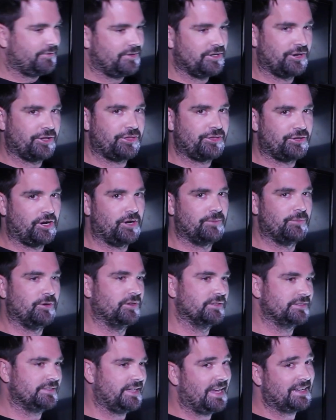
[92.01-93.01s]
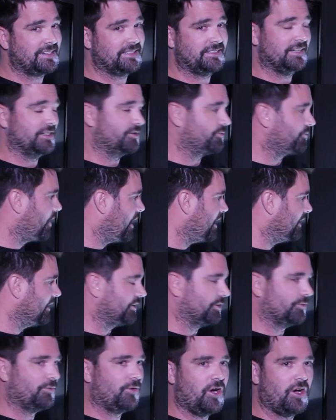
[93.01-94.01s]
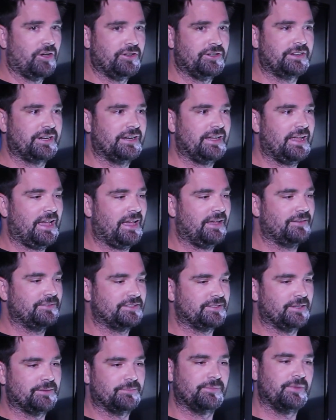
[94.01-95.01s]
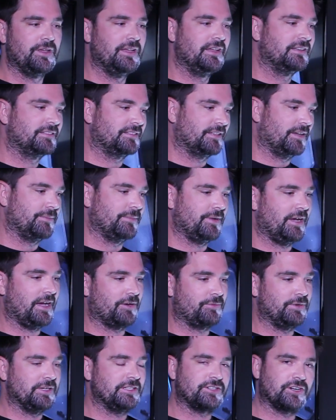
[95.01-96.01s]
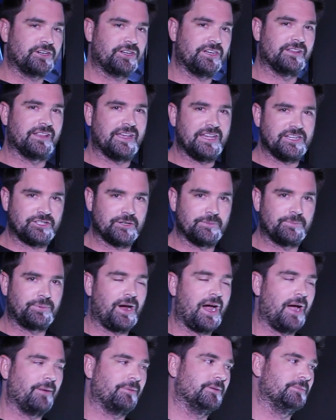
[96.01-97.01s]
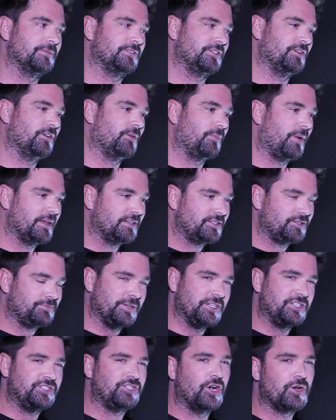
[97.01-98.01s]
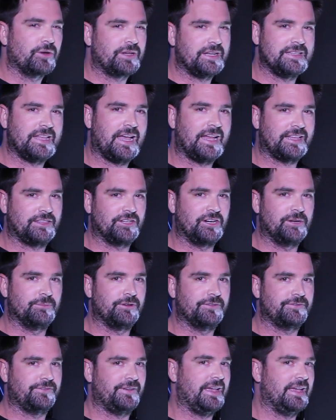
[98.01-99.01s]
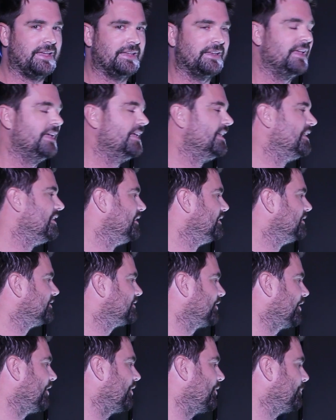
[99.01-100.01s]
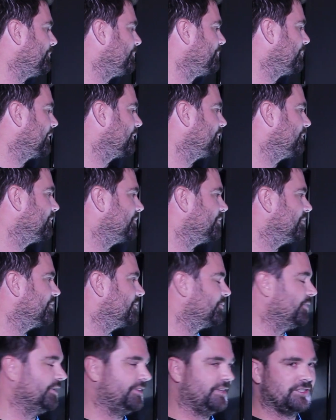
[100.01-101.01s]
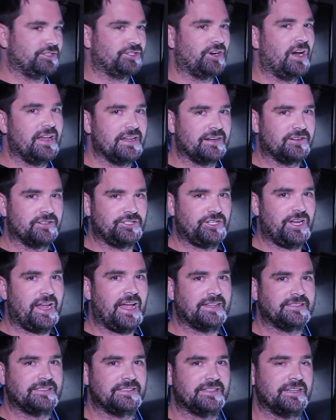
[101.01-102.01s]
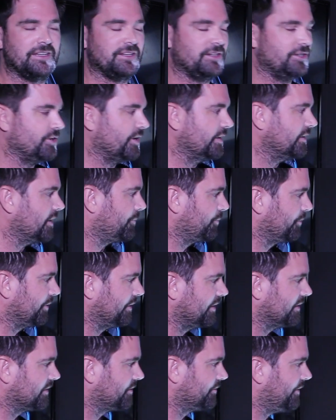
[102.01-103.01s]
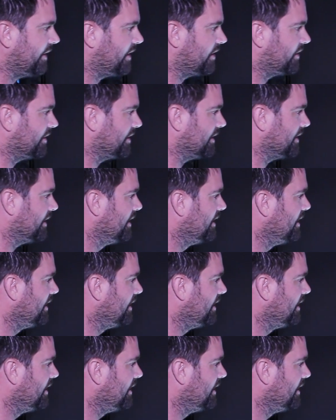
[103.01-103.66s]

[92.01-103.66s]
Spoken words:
your thermals exiting right at the wall. You're going to have some recirculation problems. You might be choking that thermal fan. So with the triangle chassis, you end up with this very